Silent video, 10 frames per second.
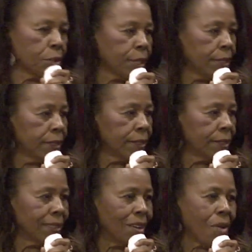It ain't got no
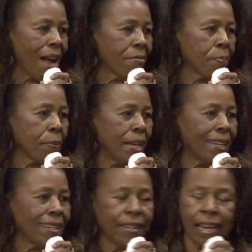meaning to it.
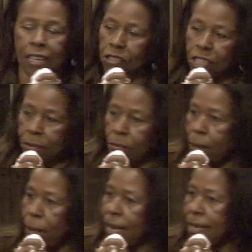Oh, I repent it,
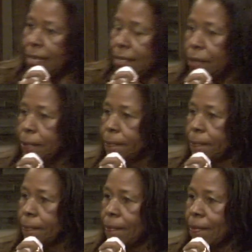and you jump right
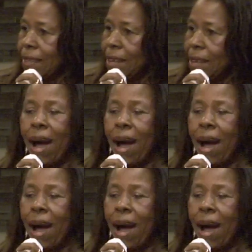back into it.